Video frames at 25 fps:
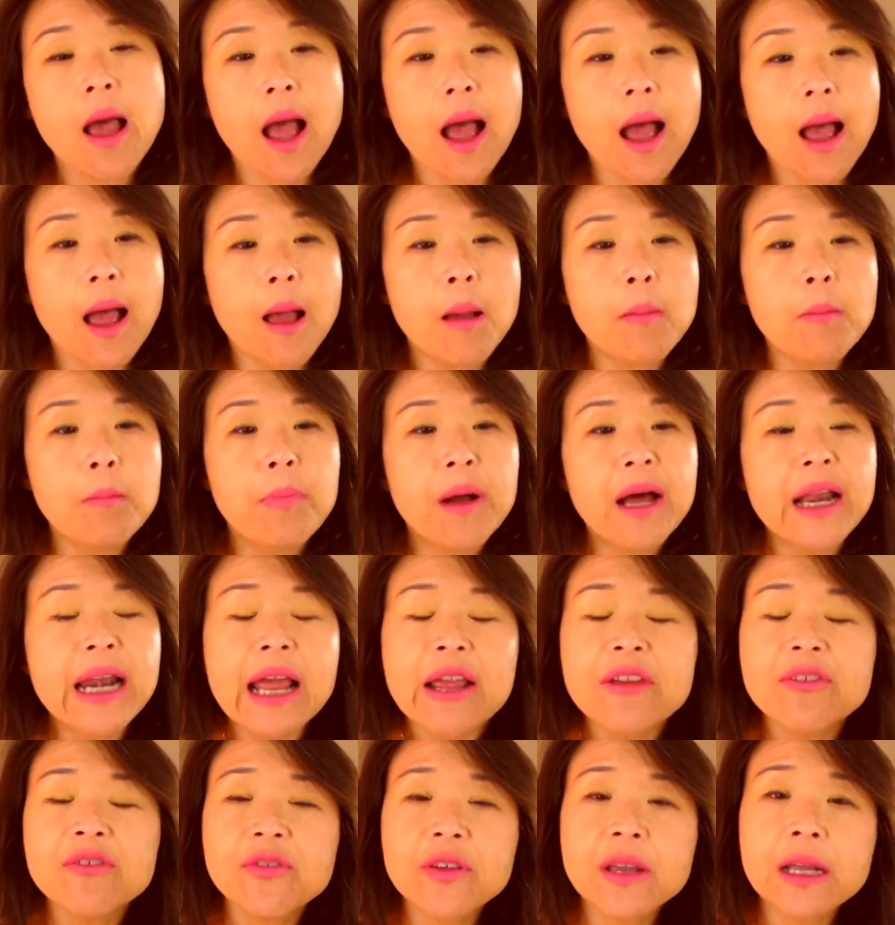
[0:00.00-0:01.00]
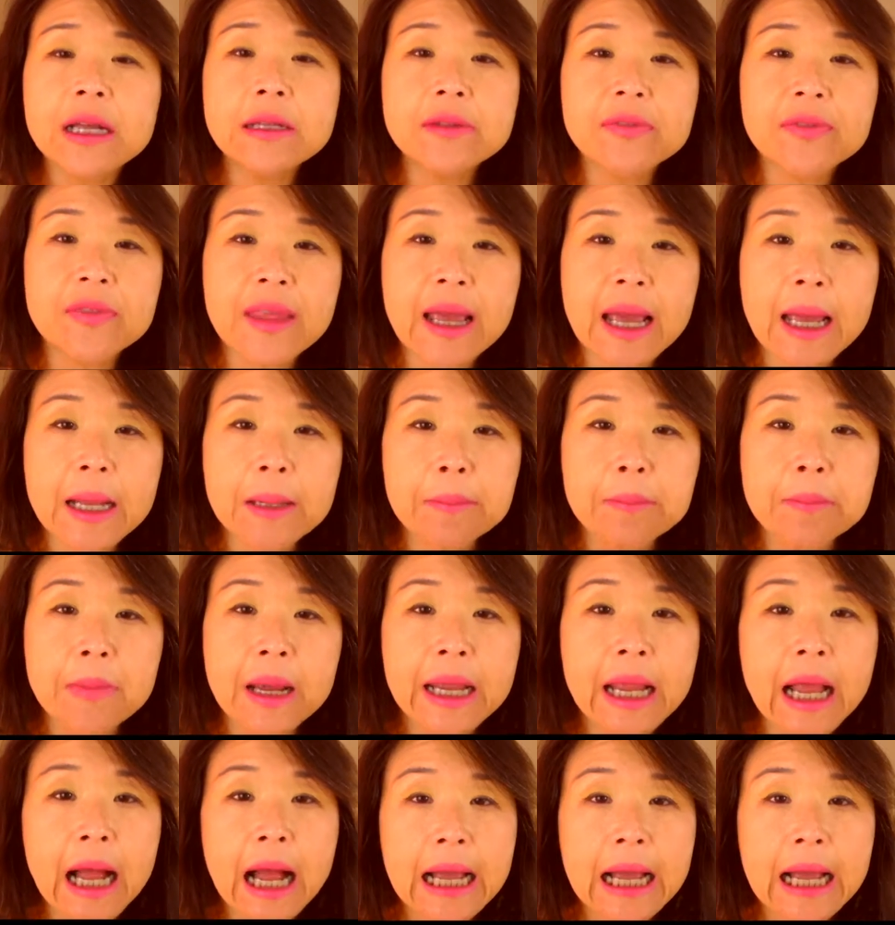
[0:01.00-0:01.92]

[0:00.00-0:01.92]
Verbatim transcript: um, but I felt that my